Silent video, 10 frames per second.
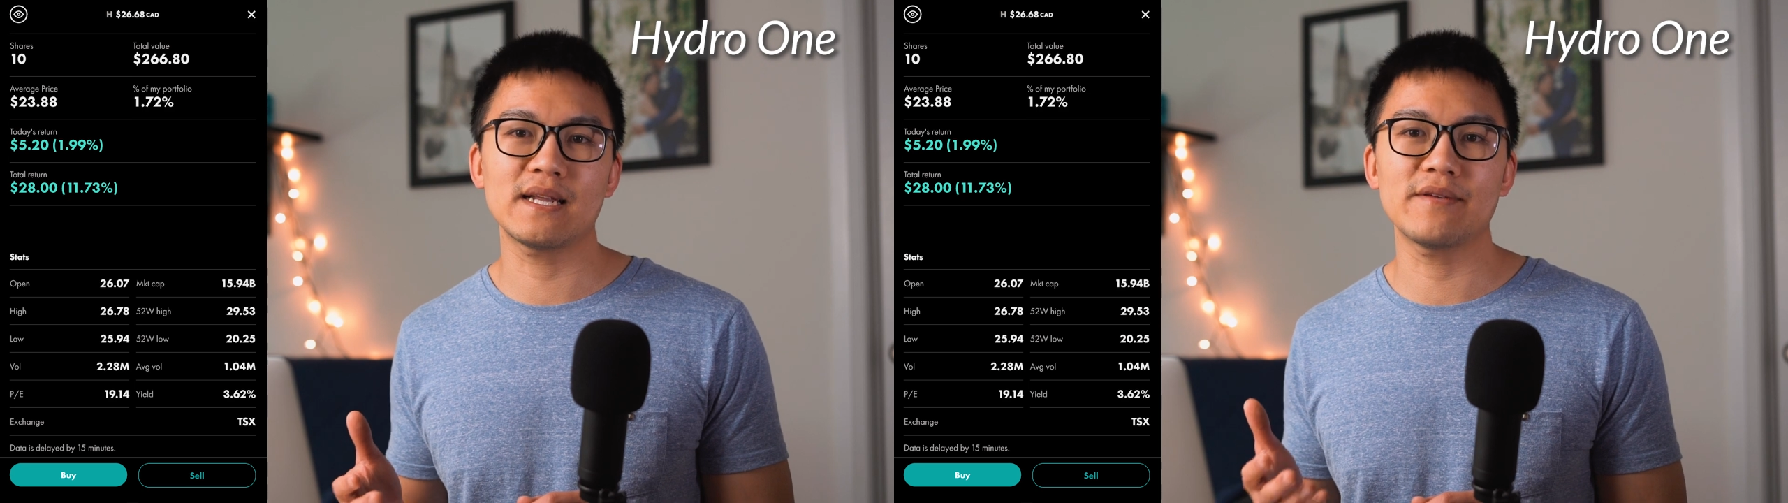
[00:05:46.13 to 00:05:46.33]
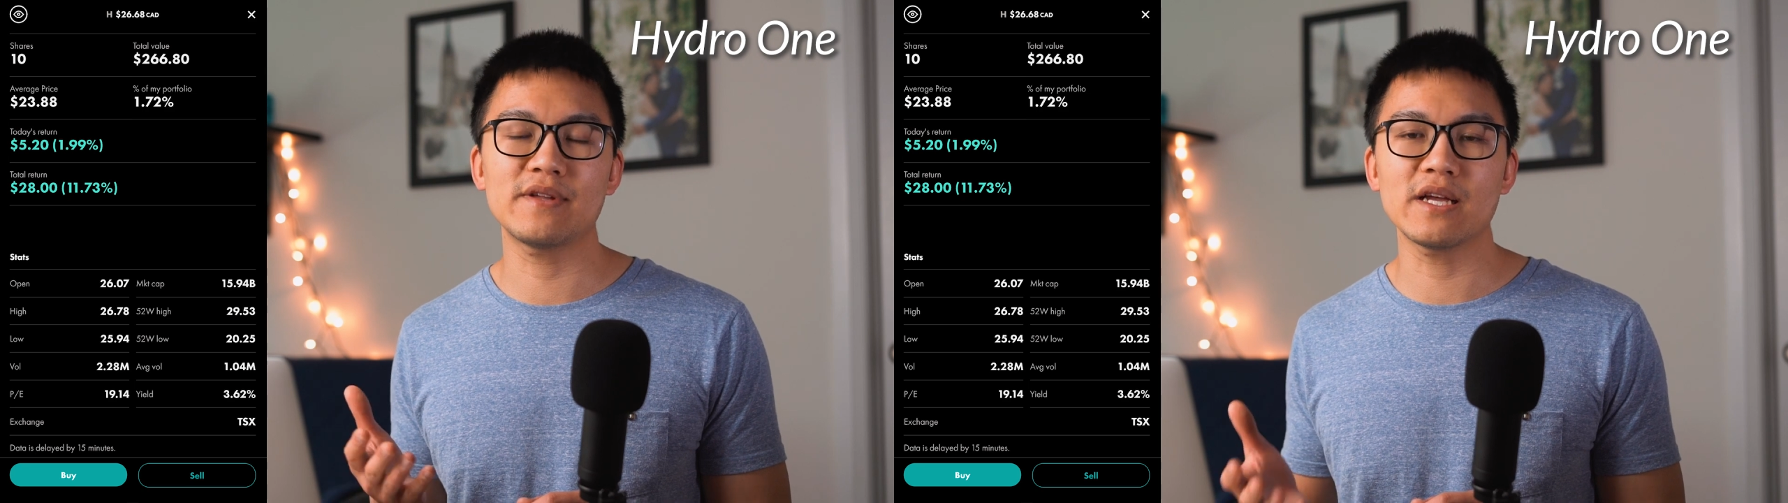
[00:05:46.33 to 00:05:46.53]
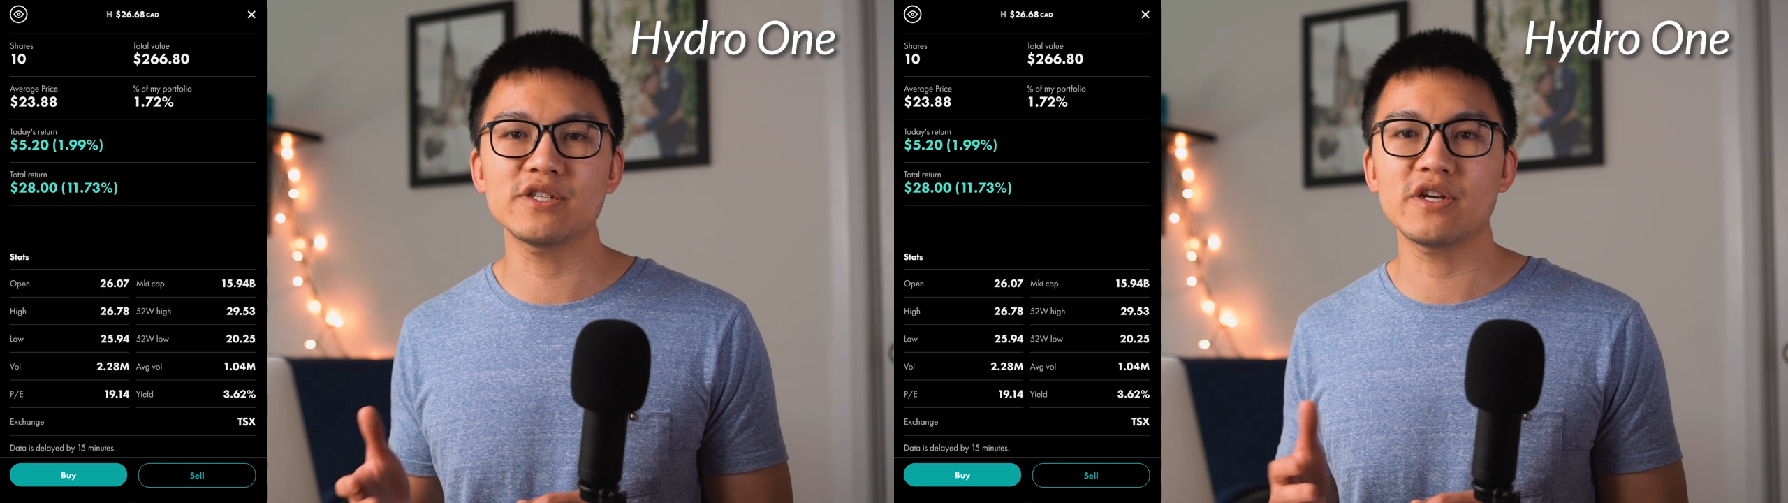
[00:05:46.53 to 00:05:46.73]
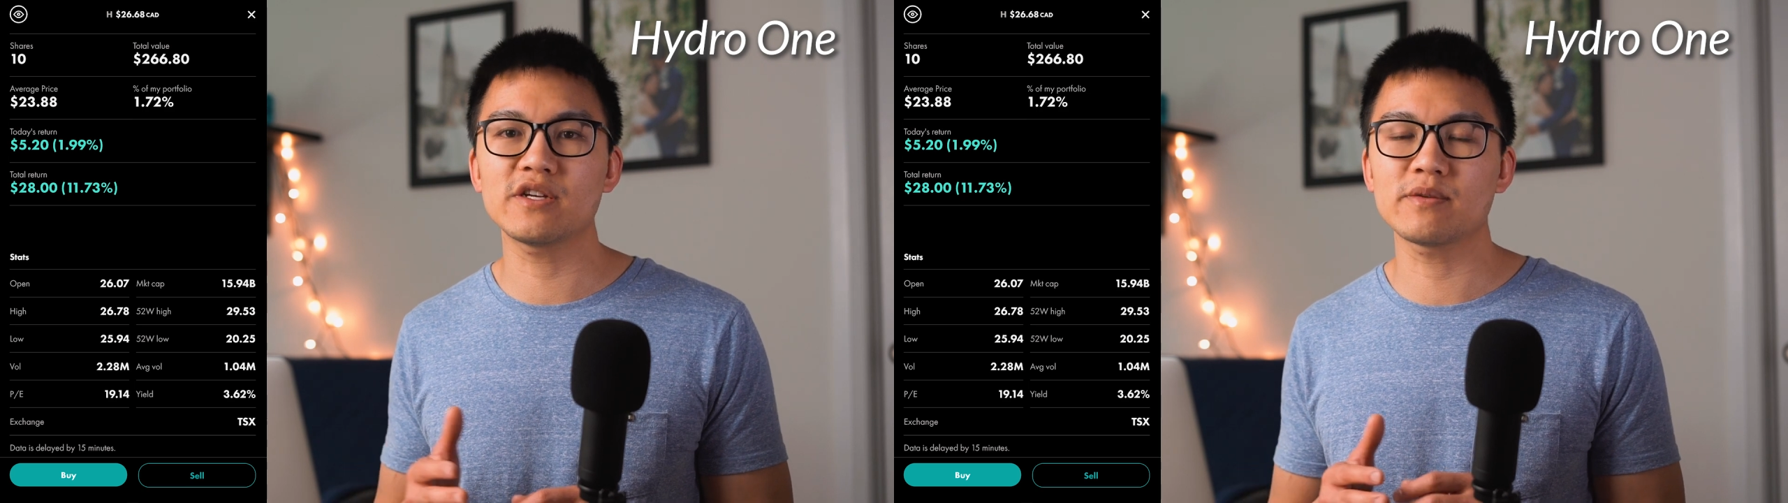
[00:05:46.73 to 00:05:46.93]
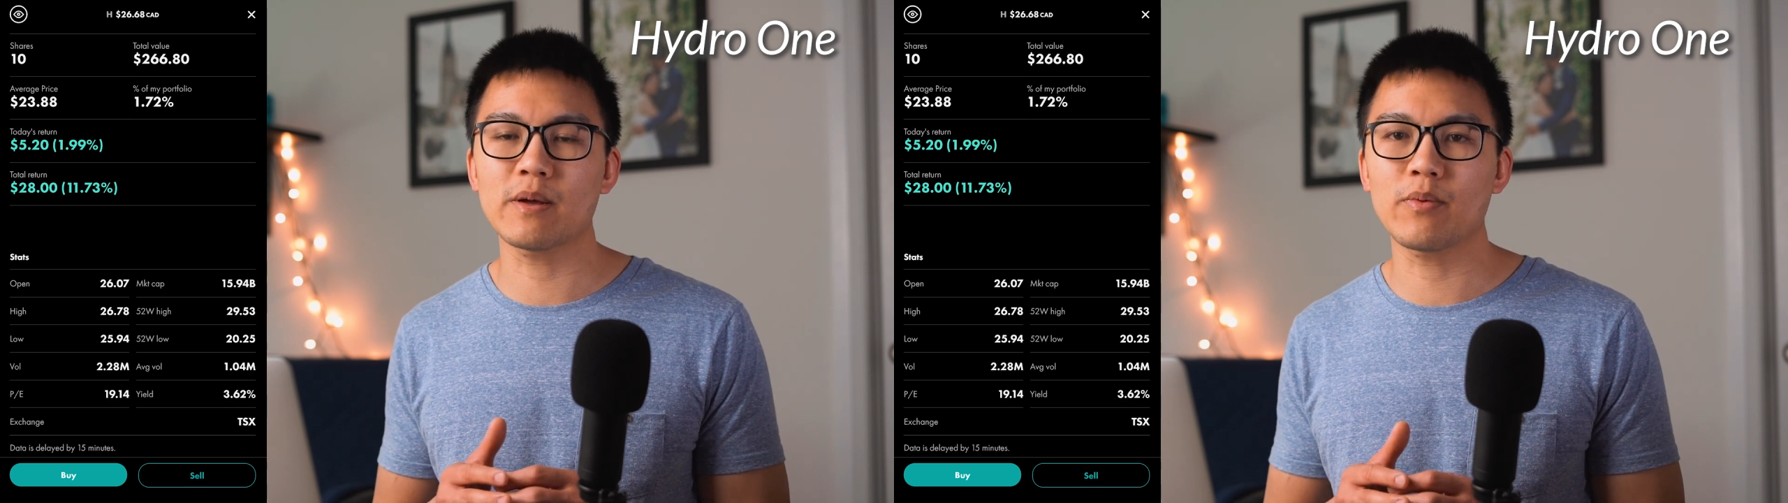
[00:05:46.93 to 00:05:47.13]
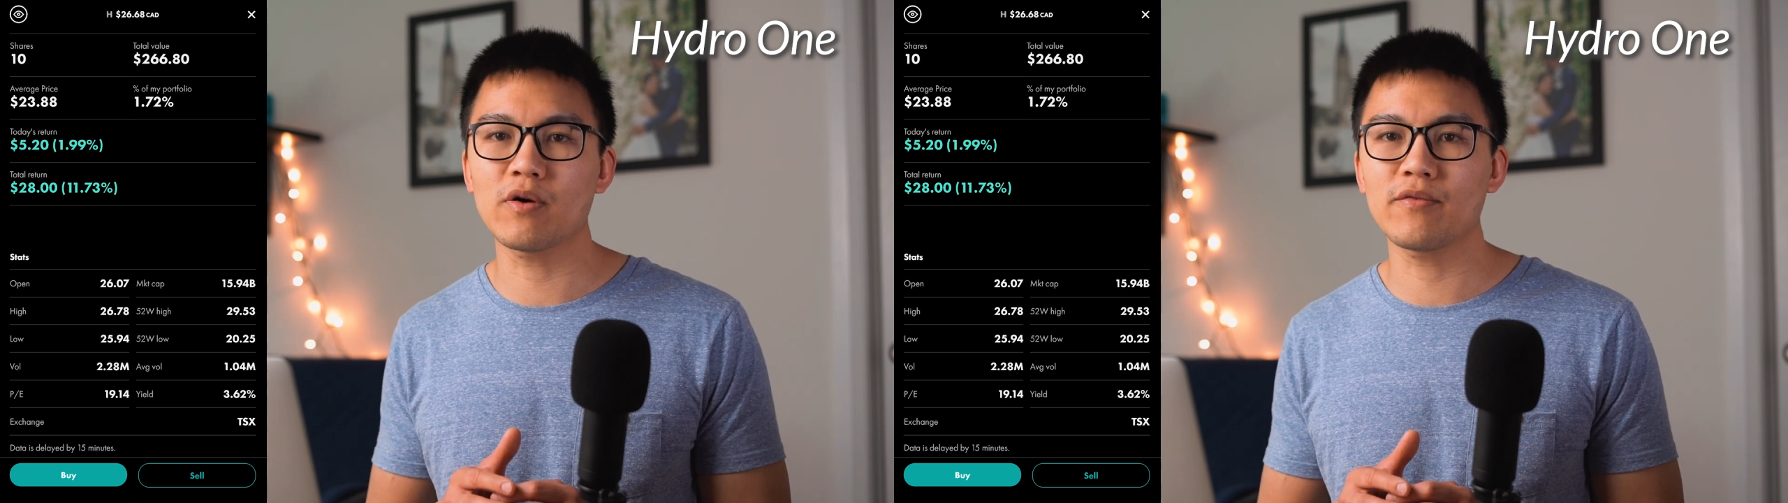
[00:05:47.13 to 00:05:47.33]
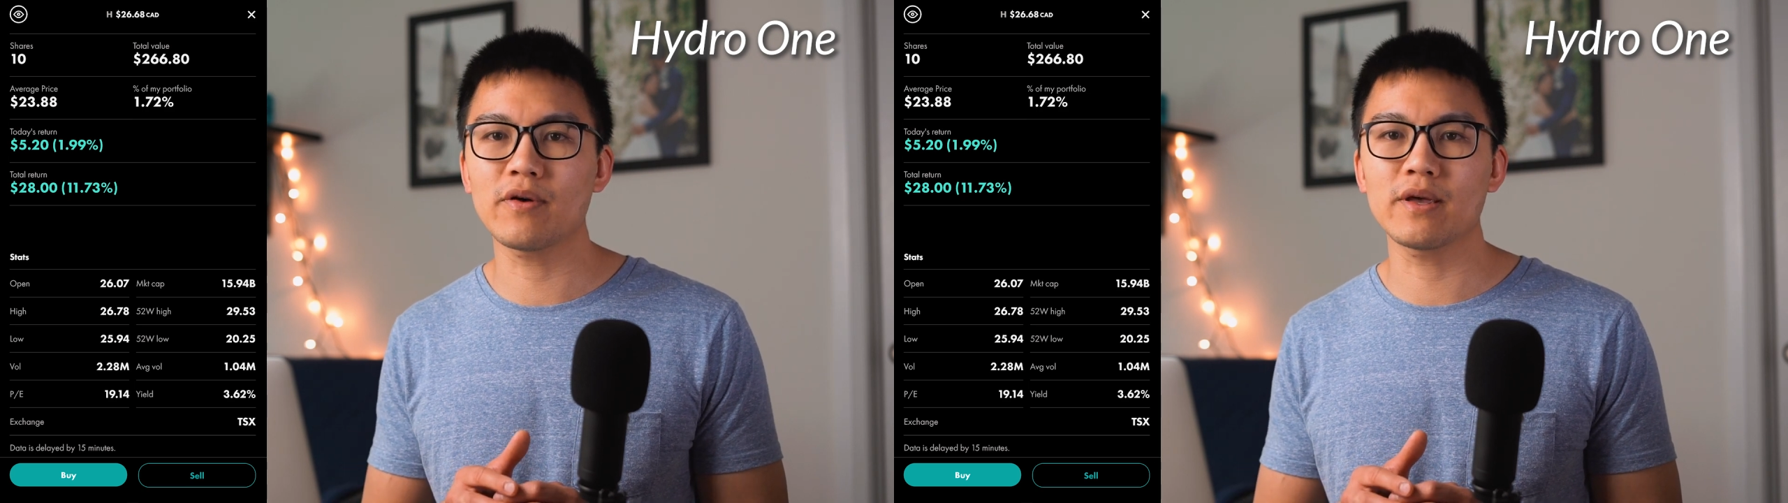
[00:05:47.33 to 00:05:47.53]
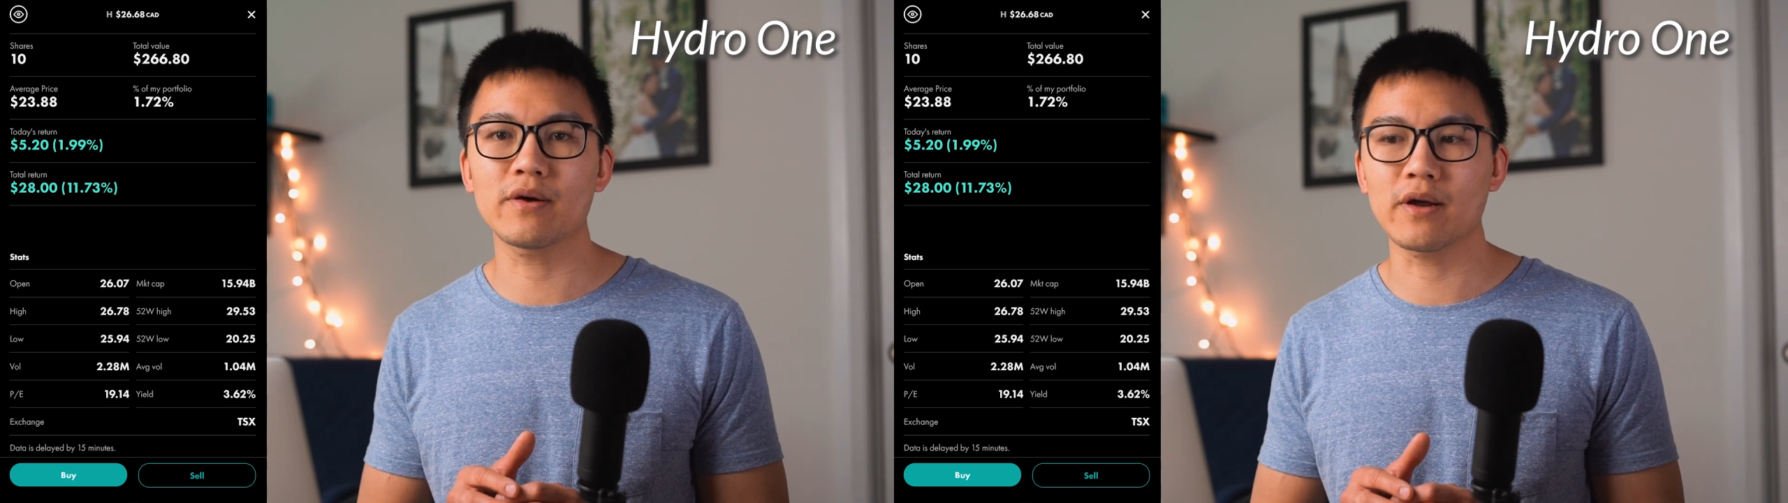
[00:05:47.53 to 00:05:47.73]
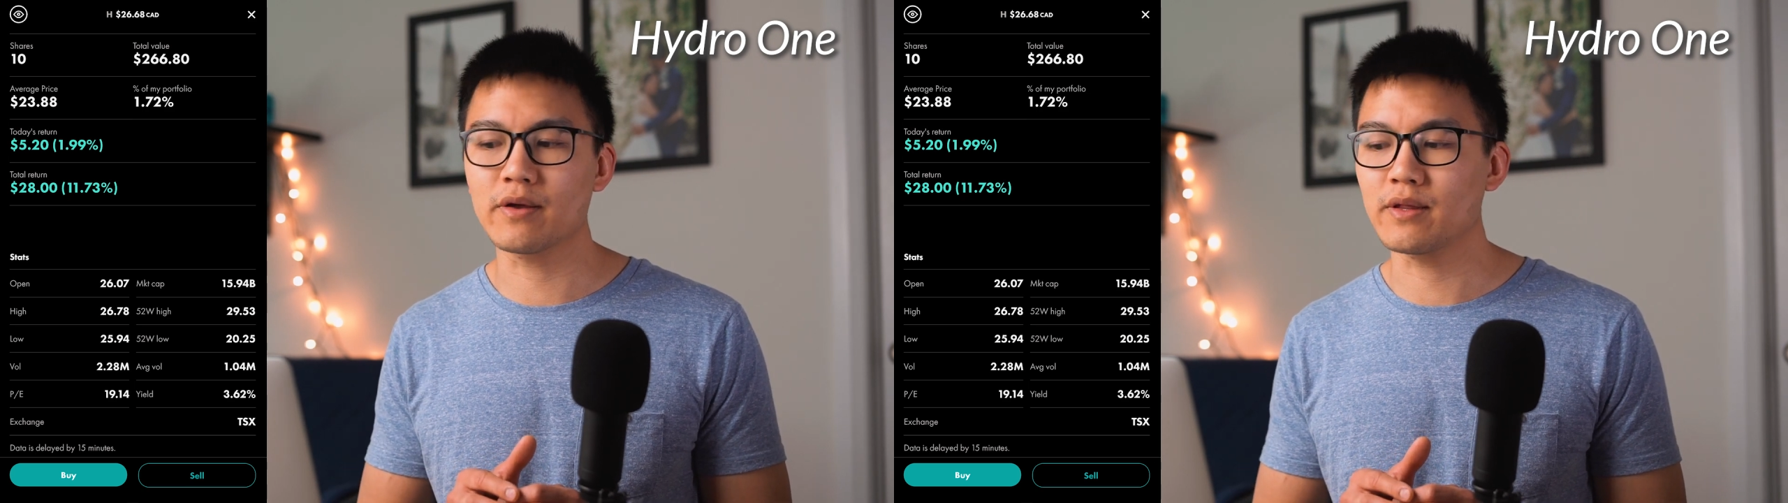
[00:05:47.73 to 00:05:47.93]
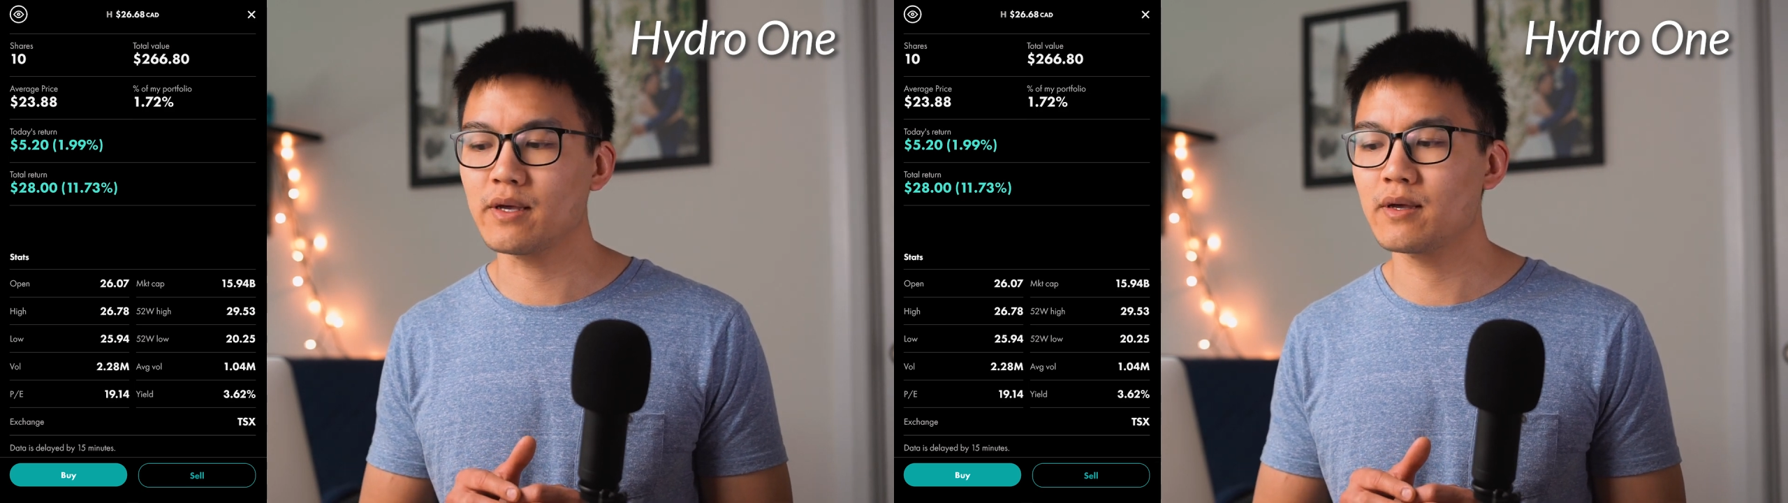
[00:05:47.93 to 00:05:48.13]
I have 10 shares in my portfolio
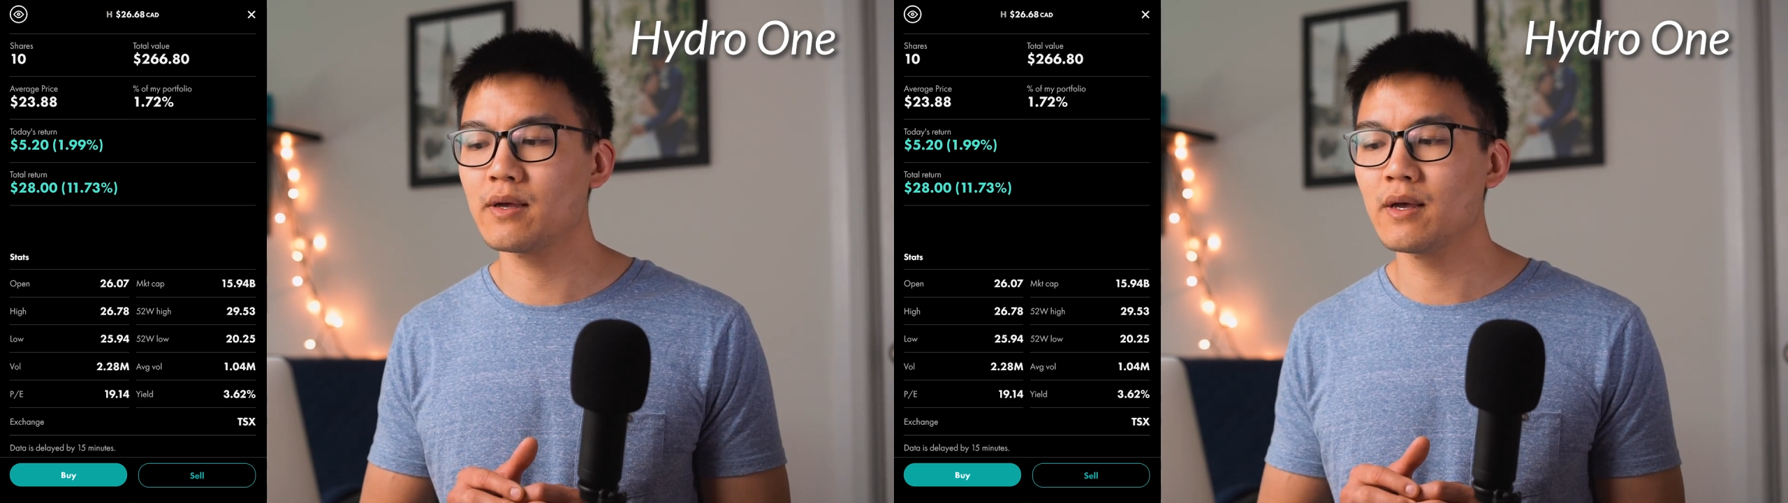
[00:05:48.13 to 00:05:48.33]
currently.